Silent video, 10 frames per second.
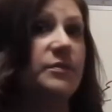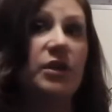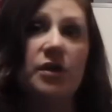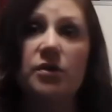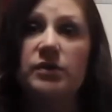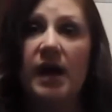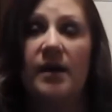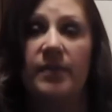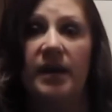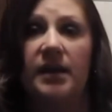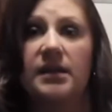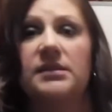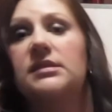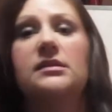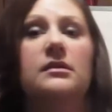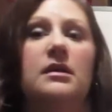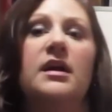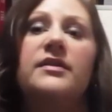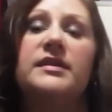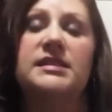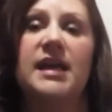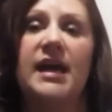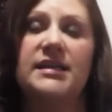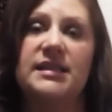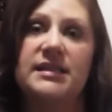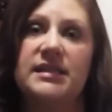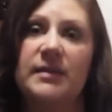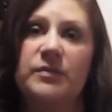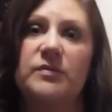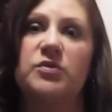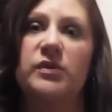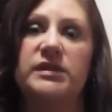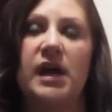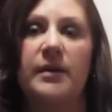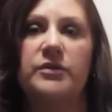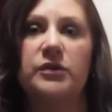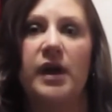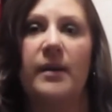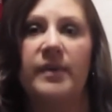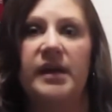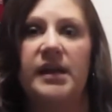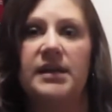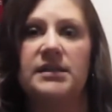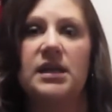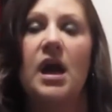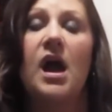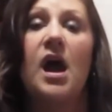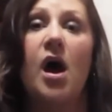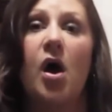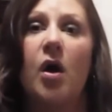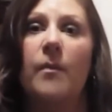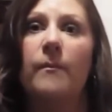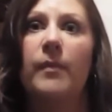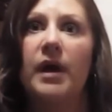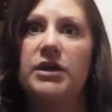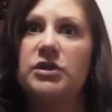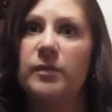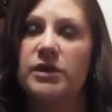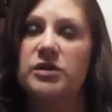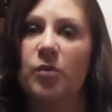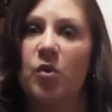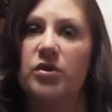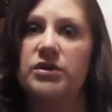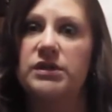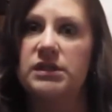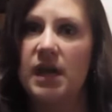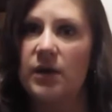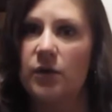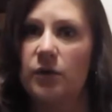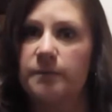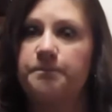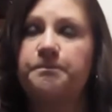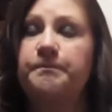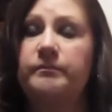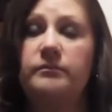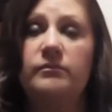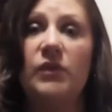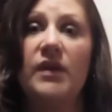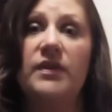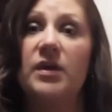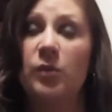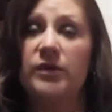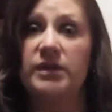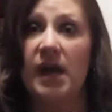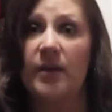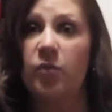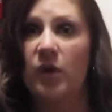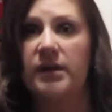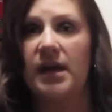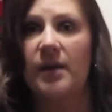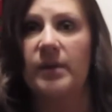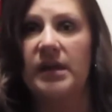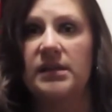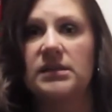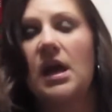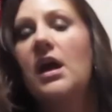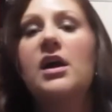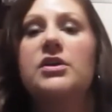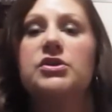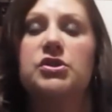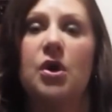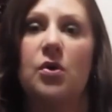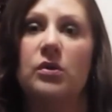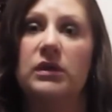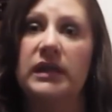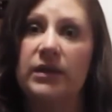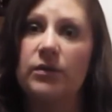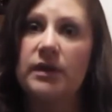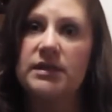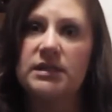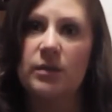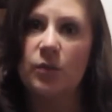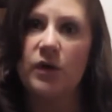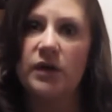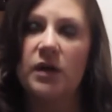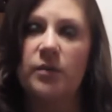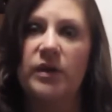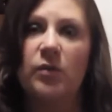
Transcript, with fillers: 2 diabetics, the signs and symptoms with type 2 diabetes are much, much more subtle than with type 1 diabetes. So literally someone could be